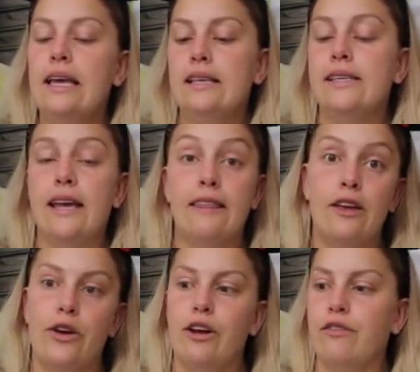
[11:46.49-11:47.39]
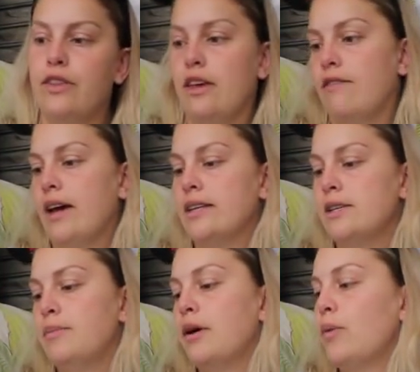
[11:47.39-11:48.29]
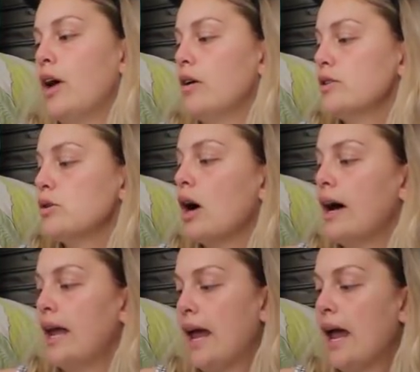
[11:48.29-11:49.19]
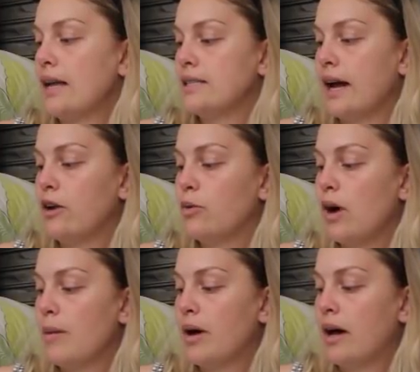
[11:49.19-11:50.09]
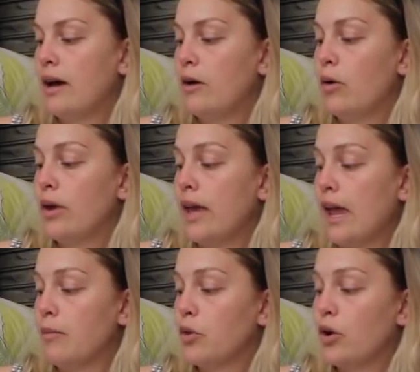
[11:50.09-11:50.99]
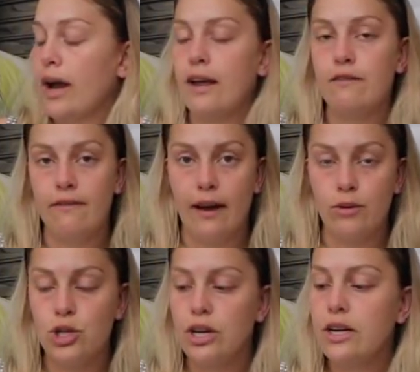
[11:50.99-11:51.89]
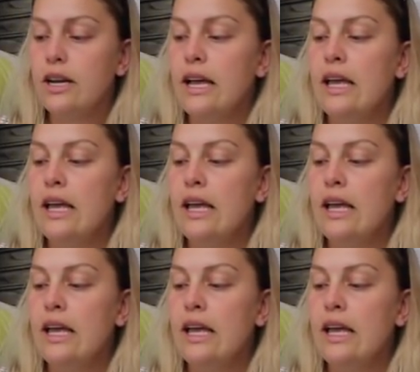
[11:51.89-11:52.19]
saying that you're here for the event, but we also got a Dino-rama game credit voucher.